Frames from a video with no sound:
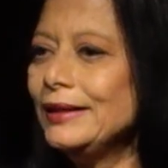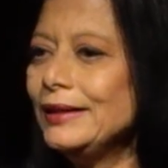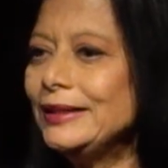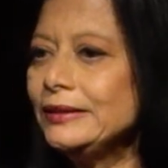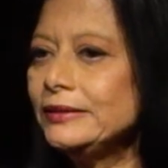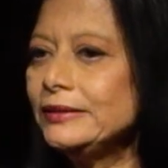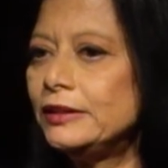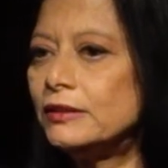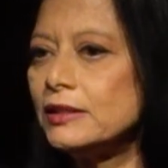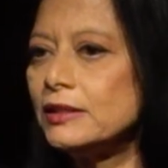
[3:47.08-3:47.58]

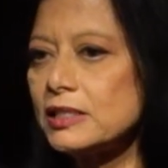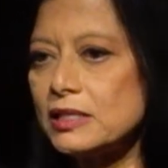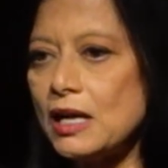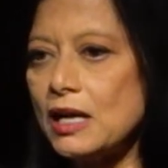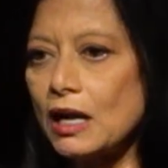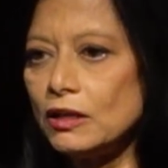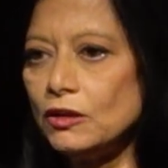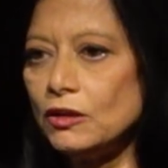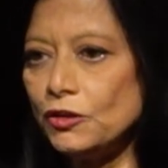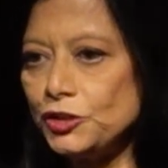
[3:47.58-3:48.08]
And then there are
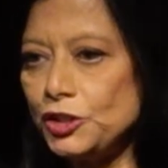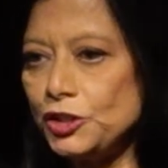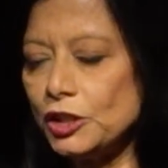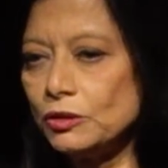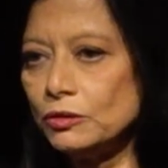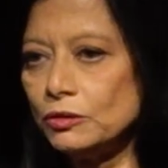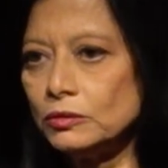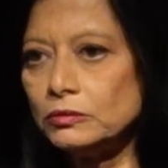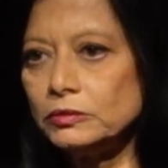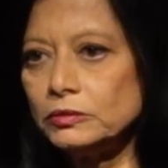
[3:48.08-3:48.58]

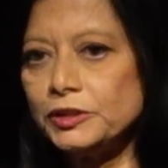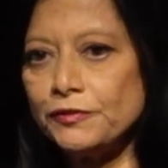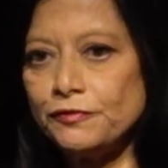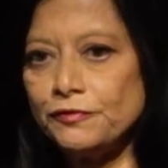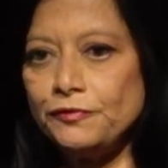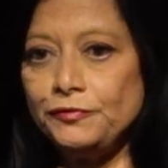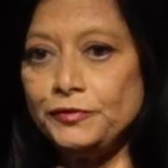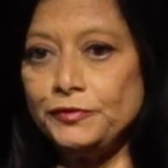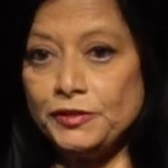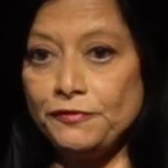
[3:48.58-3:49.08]
psychological
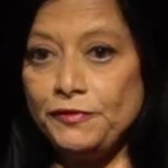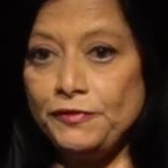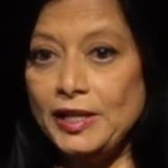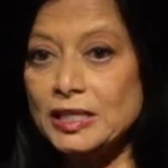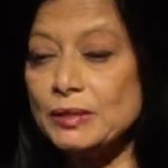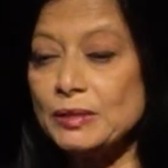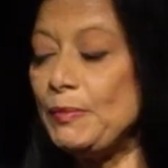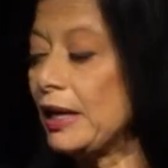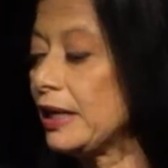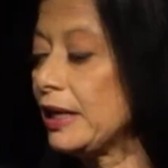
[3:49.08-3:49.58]
def
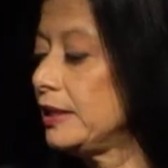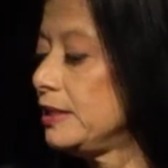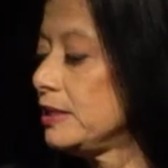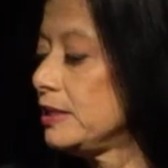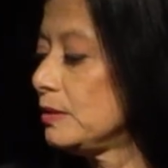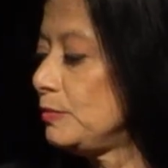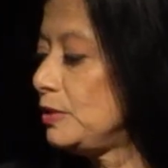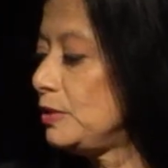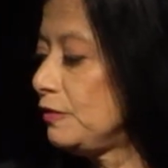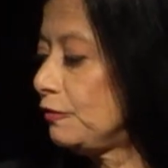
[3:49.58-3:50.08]
defense
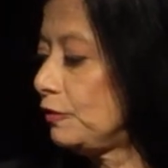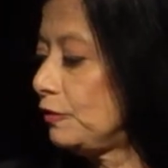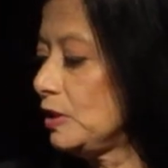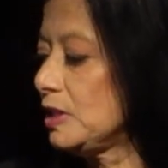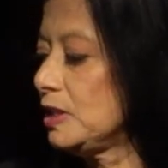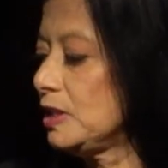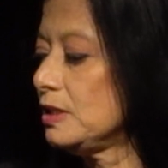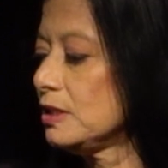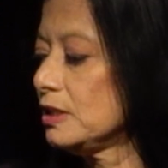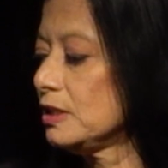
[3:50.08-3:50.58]
mechanism
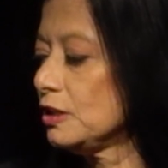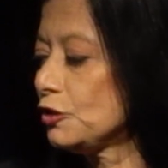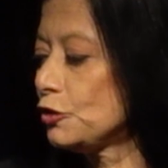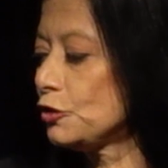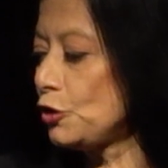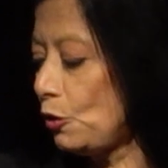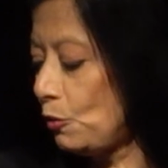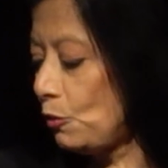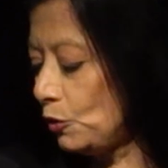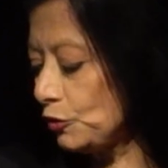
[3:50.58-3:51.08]
differences
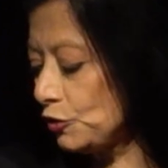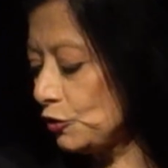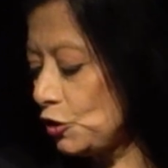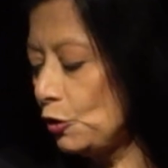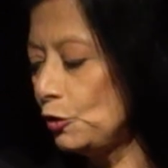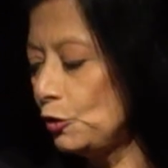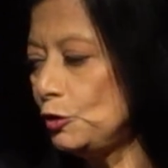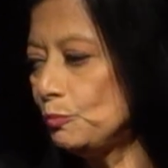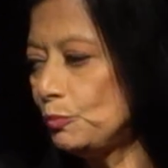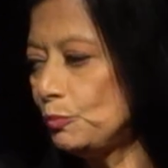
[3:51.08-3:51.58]
and so on.
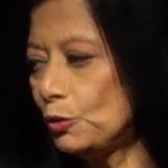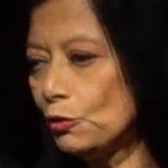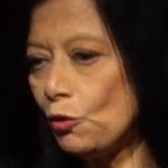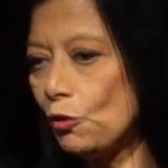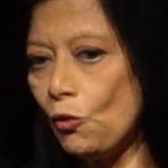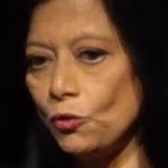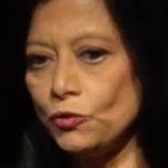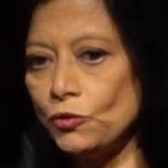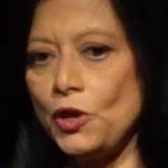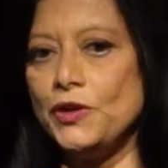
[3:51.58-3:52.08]
So you
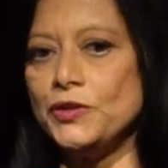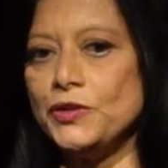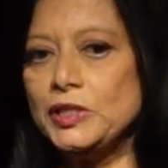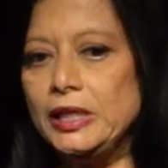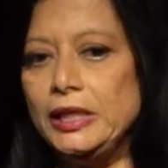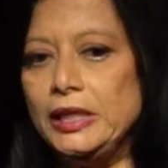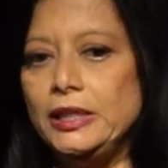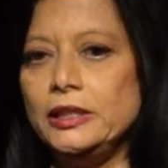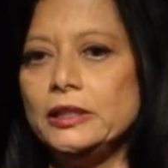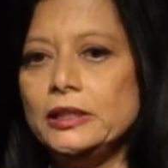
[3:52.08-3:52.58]
put all
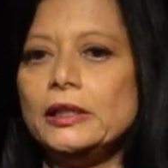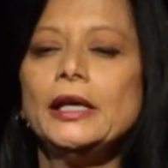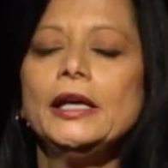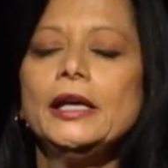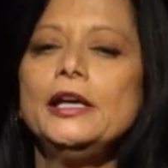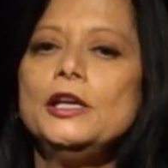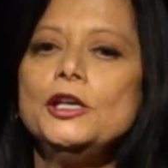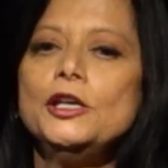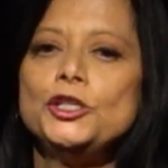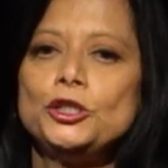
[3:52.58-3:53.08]
those in
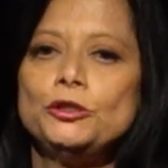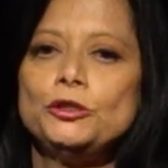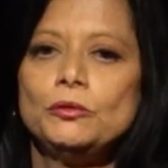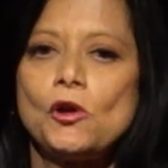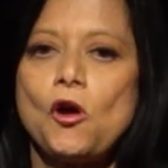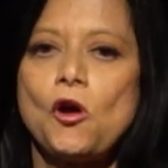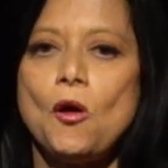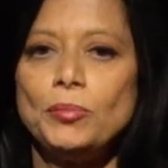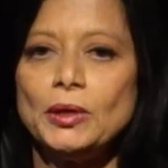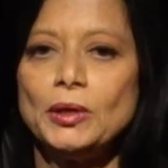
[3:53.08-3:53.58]

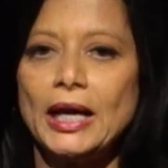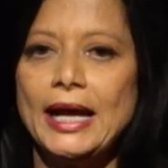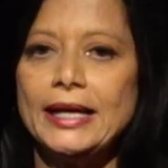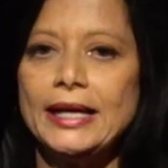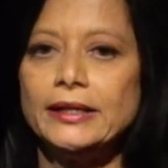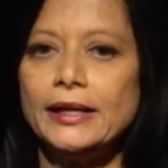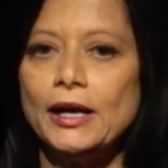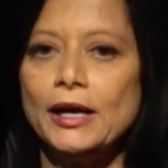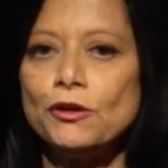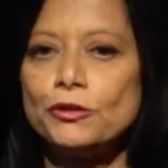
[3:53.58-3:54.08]
to
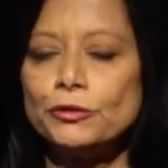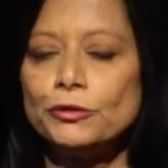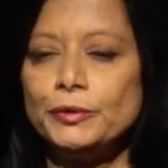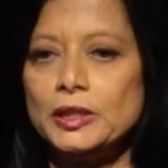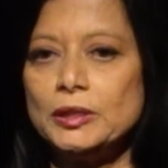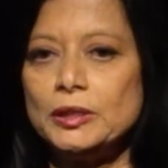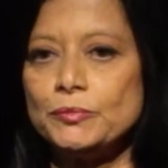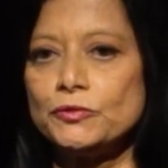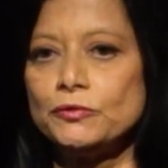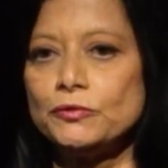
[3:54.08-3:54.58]
complicated
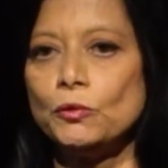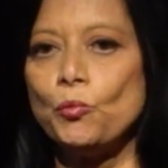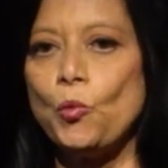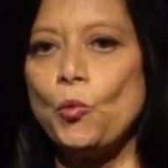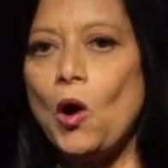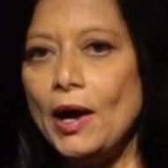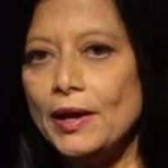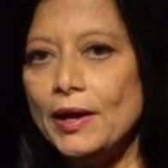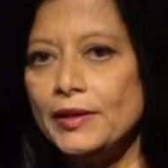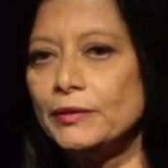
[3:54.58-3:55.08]
algorithms for
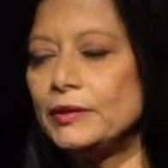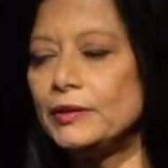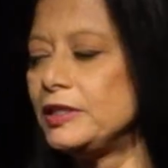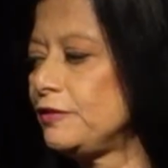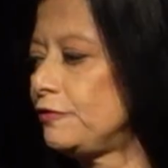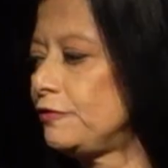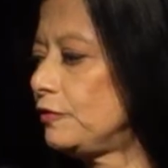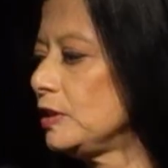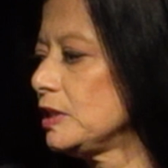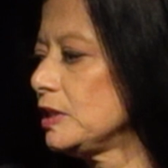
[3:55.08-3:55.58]
why there are
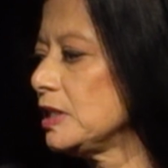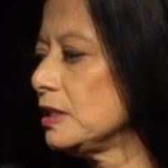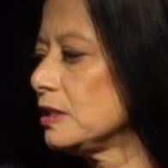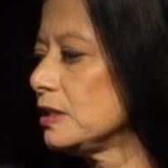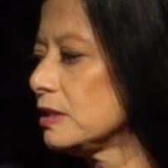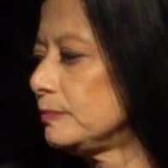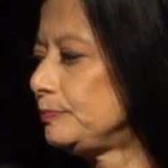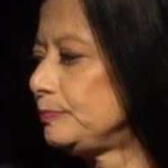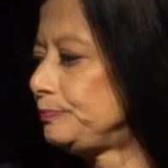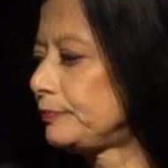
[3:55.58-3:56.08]

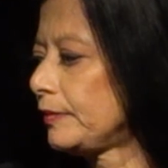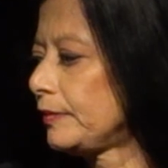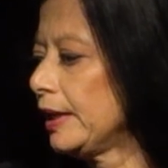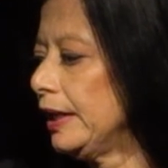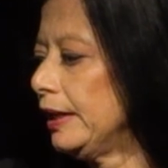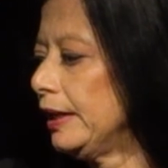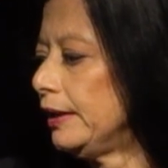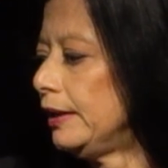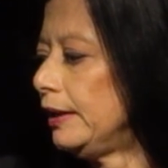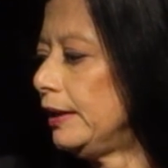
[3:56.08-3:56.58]
differences.
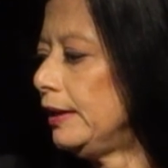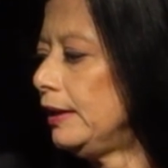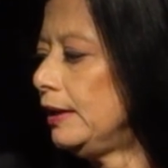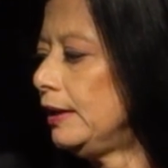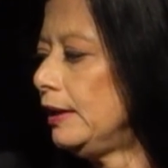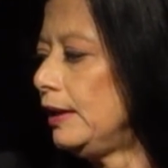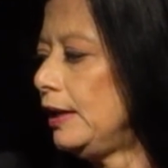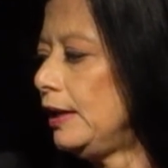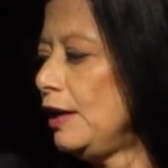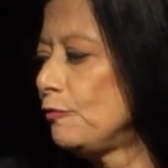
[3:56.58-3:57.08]

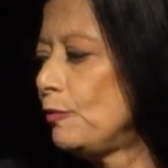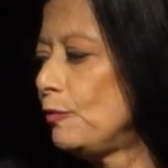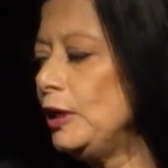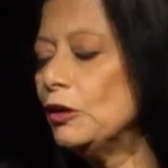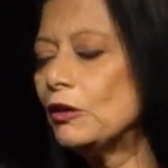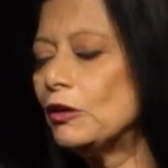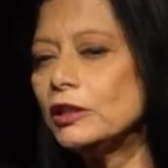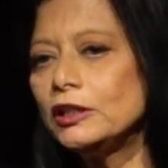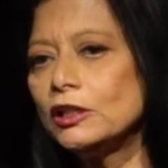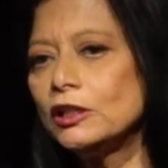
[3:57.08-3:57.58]
If
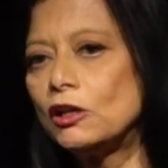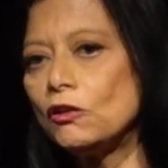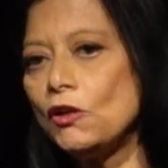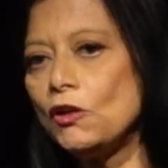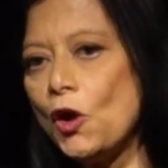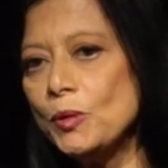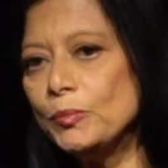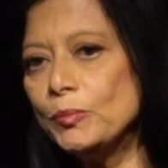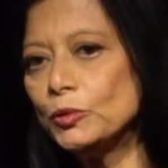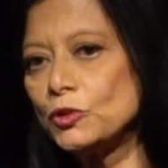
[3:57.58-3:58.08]
we look at the
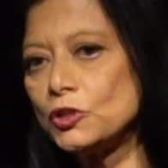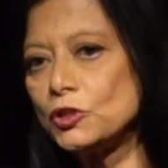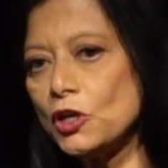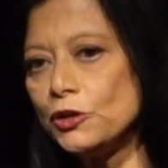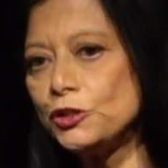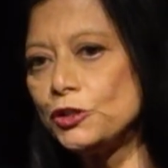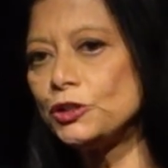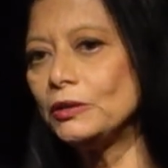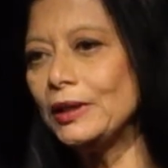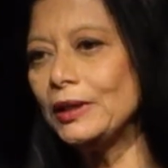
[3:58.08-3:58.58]
global
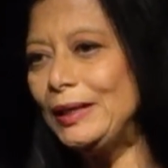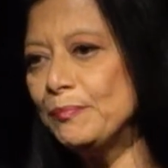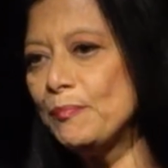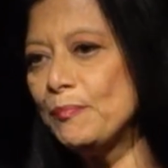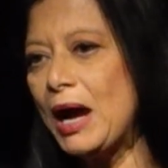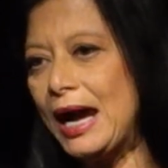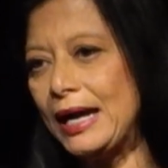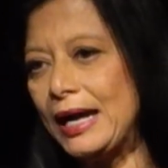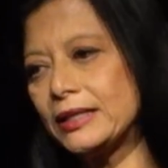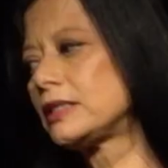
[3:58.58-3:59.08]
social
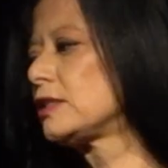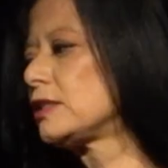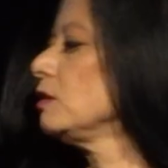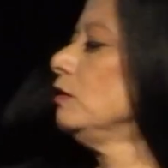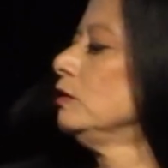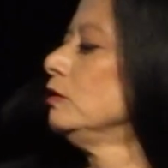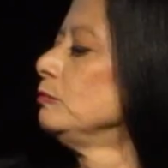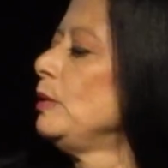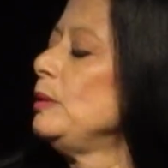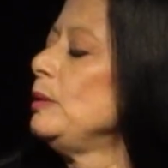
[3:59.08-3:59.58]

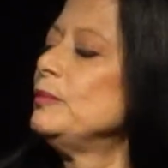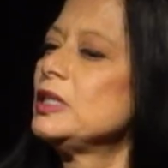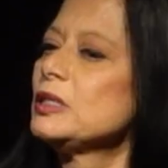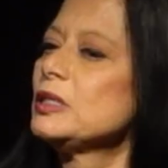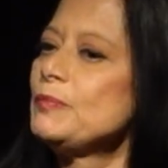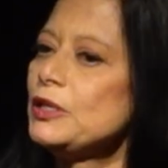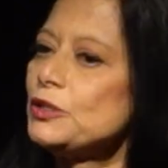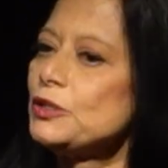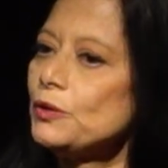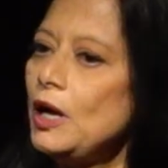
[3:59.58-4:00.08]
impacts on
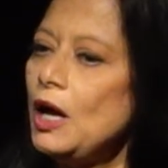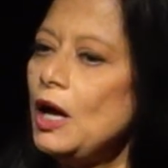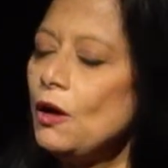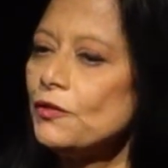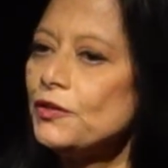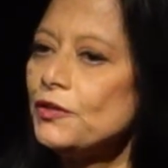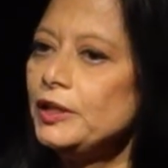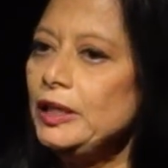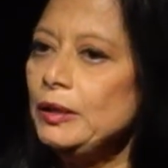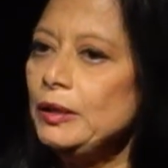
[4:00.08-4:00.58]
women's mental health,